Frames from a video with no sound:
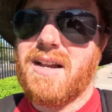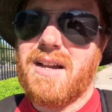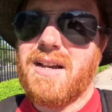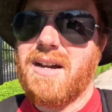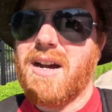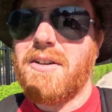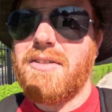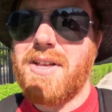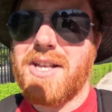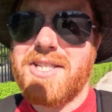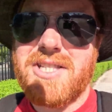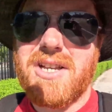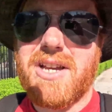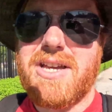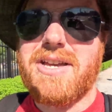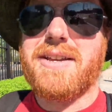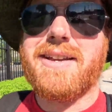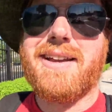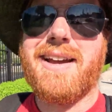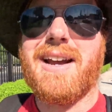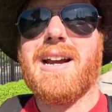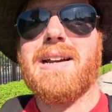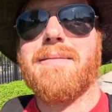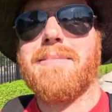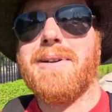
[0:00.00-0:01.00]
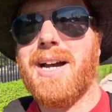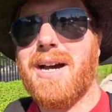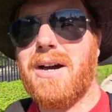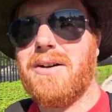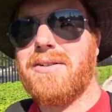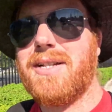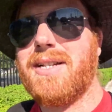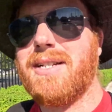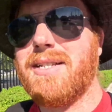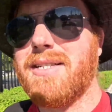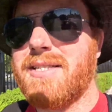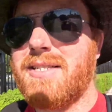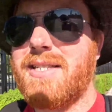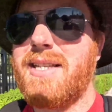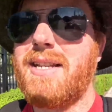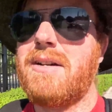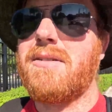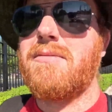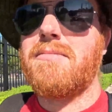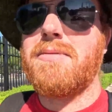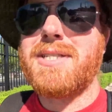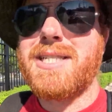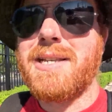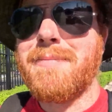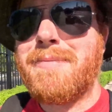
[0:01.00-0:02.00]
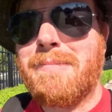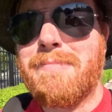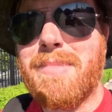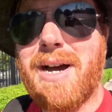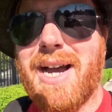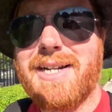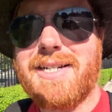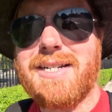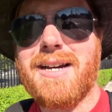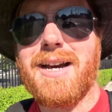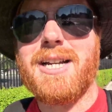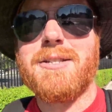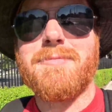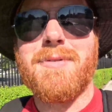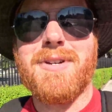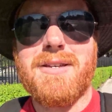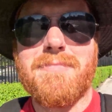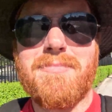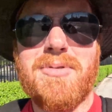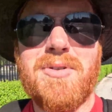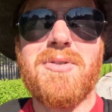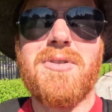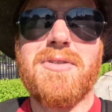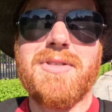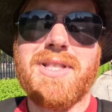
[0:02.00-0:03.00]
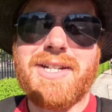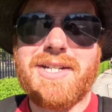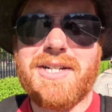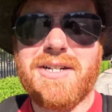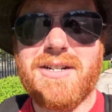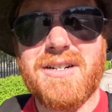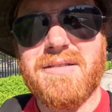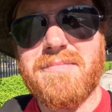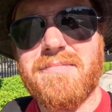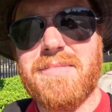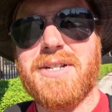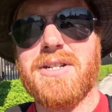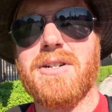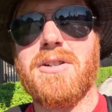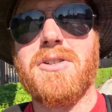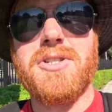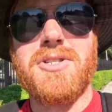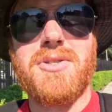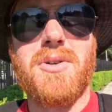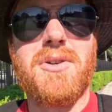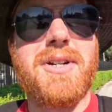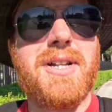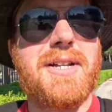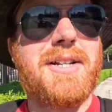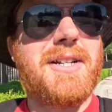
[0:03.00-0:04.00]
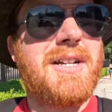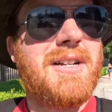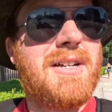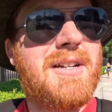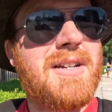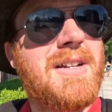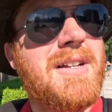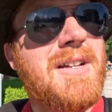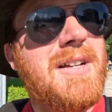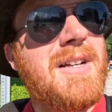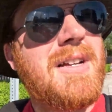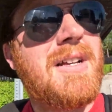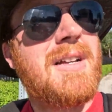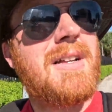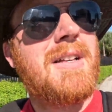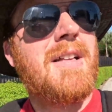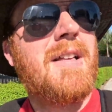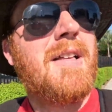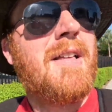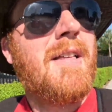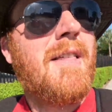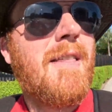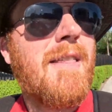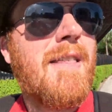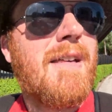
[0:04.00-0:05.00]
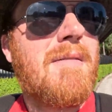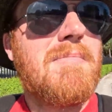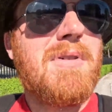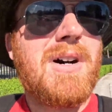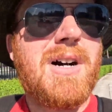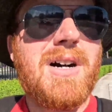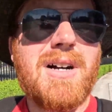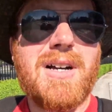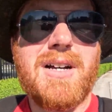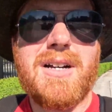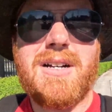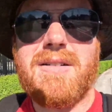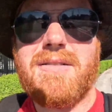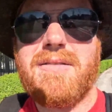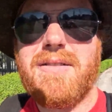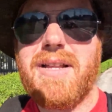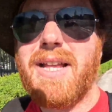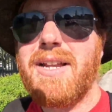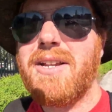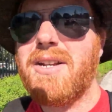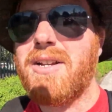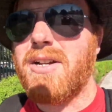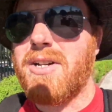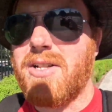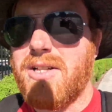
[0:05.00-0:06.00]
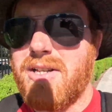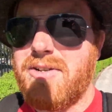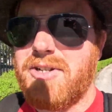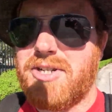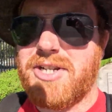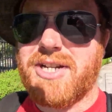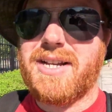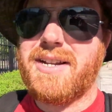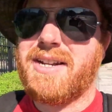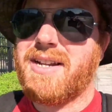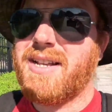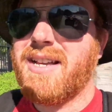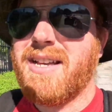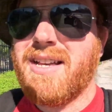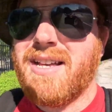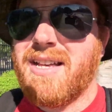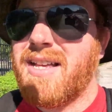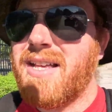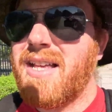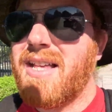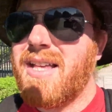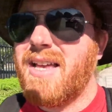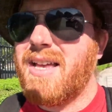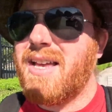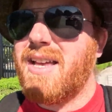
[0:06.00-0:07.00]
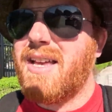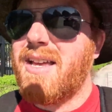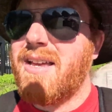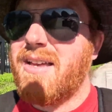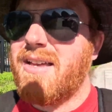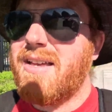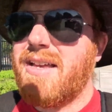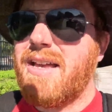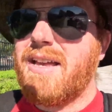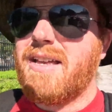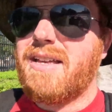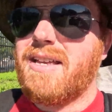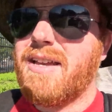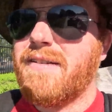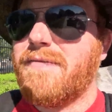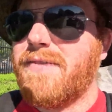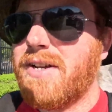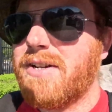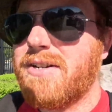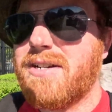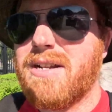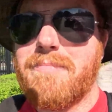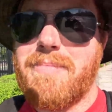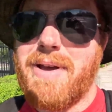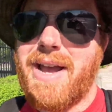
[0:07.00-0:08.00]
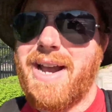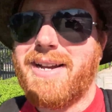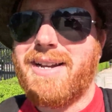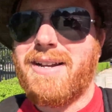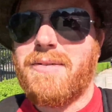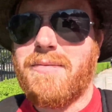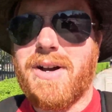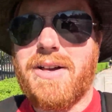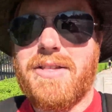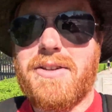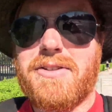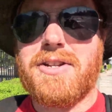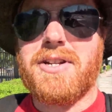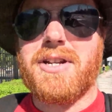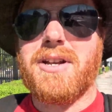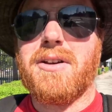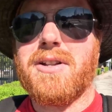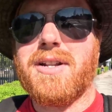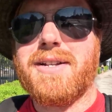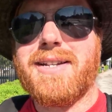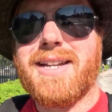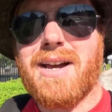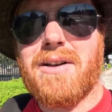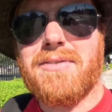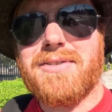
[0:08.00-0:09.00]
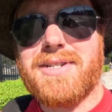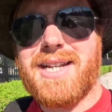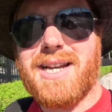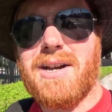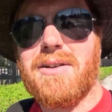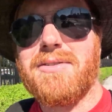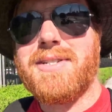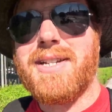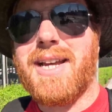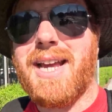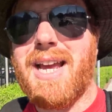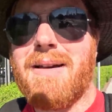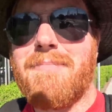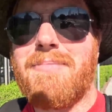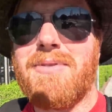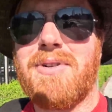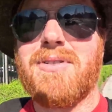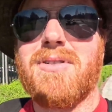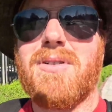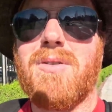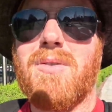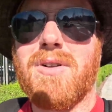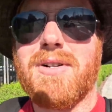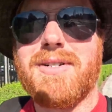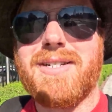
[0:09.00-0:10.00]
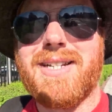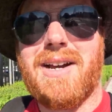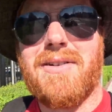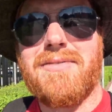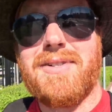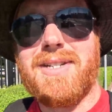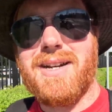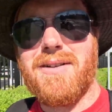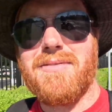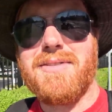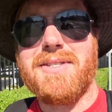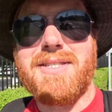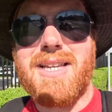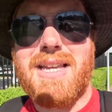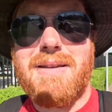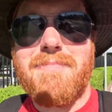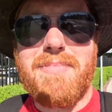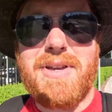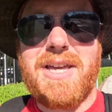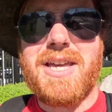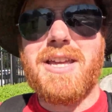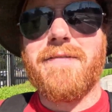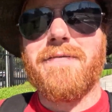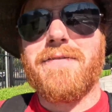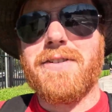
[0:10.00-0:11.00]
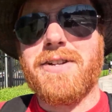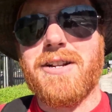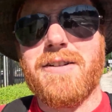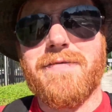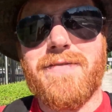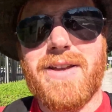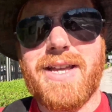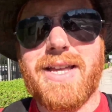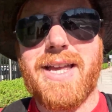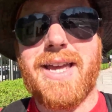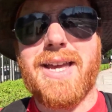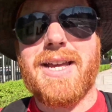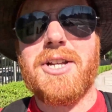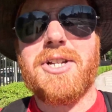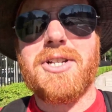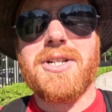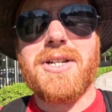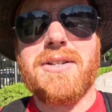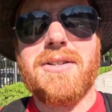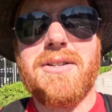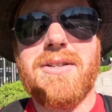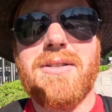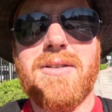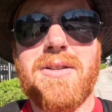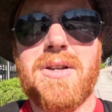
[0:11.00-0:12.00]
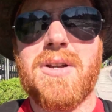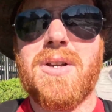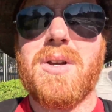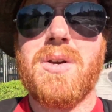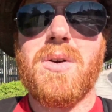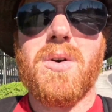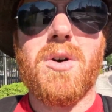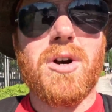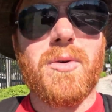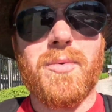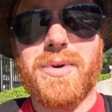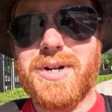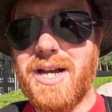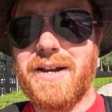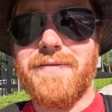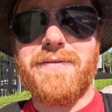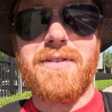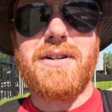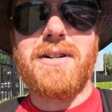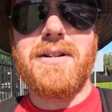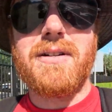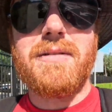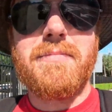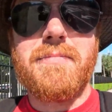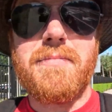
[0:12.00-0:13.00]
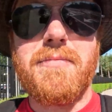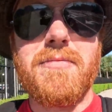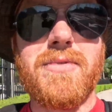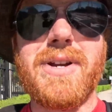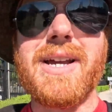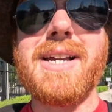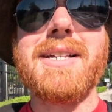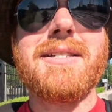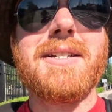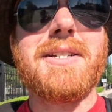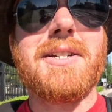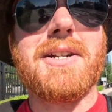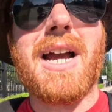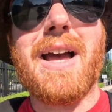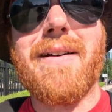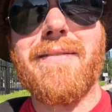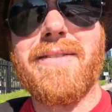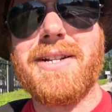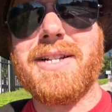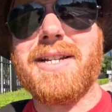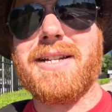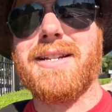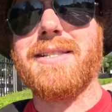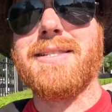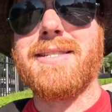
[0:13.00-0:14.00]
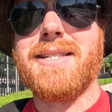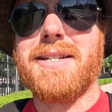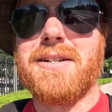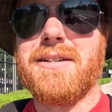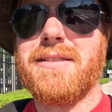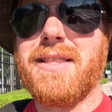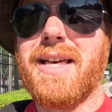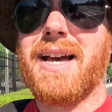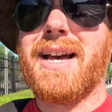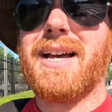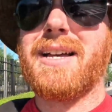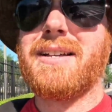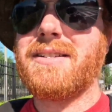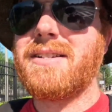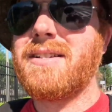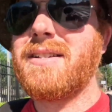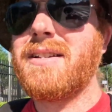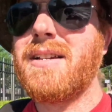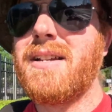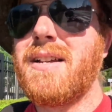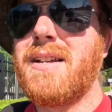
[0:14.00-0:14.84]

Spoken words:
Unless all you care about is, you know, sipping Mai Tais by the pool, then you're all sorted. But in conclusion, if you're debating whether to go to downtown Tampa or downtown St. Pete for your vacation, or whatever reason you're having to consider that,